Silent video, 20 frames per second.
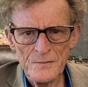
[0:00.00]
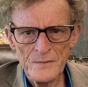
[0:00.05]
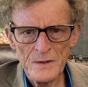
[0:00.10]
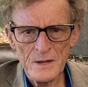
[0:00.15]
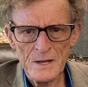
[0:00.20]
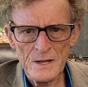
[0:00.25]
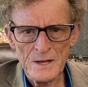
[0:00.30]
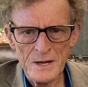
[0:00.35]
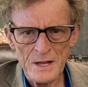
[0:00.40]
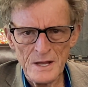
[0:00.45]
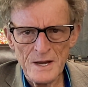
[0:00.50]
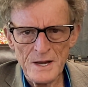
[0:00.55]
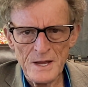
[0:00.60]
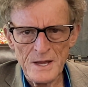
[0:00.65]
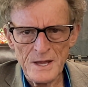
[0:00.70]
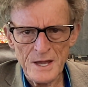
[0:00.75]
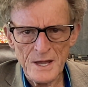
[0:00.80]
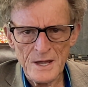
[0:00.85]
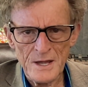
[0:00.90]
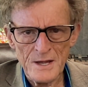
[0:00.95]
In any
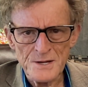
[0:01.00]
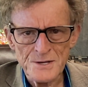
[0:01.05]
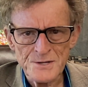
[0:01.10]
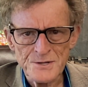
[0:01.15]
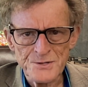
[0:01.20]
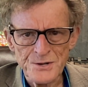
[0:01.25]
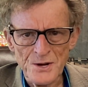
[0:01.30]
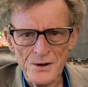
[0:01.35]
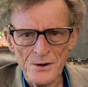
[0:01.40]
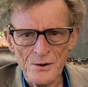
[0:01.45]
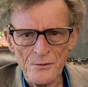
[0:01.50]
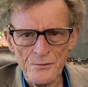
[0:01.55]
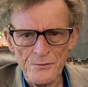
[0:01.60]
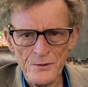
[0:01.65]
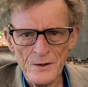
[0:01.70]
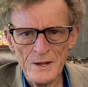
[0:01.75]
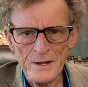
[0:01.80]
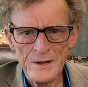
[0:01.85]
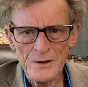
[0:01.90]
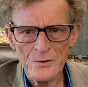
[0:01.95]
case, General
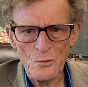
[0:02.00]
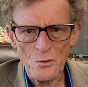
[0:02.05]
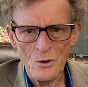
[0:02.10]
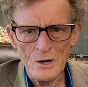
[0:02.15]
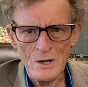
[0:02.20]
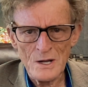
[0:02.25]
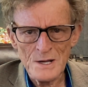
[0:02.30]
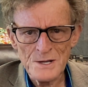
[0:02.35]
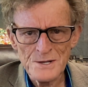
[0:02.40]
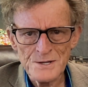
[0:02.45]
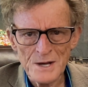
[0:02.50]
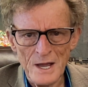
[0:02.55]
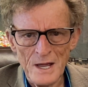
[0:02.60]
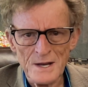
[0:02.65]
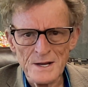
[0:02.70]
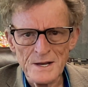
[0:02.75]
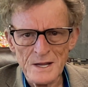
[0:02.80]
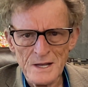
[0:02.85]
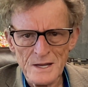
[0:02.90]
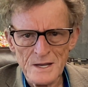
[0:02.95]
Flynn was
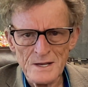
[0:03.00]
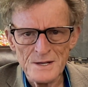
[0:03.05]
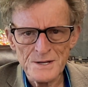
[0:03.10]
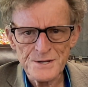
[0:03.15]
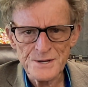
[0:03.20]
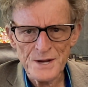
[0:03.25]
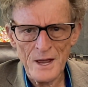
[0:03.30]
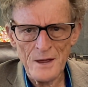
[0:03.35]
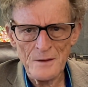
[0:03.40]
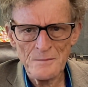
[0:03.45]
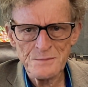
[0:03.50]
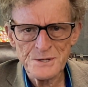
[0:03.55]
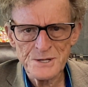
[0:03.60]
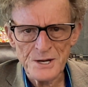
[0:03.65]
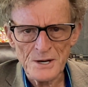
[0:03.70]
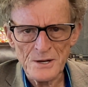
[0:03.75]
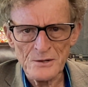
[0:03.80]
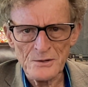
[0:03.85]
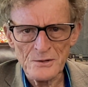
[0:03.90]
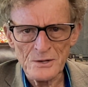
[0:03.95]
and is
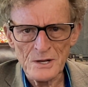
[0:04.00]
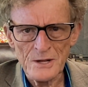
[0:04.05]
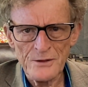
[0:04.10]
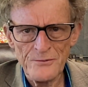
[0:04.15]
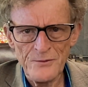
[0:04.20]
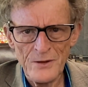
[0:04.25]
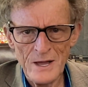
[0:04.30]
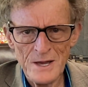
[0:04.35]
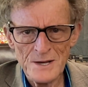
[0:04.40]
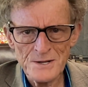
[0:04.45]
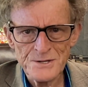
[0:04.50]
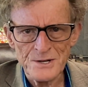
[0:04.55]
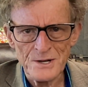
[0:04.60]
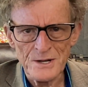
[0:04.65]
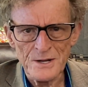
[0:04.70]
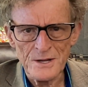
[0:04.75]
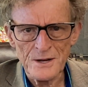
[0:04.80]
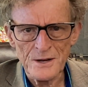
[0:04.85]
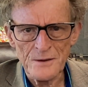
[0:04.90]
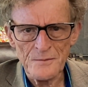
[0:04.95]
absolutely
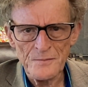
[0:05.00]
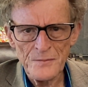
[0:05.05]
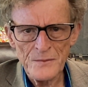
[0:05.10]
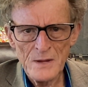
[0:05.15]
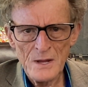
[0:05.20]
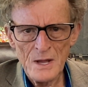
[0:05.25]
fascinating.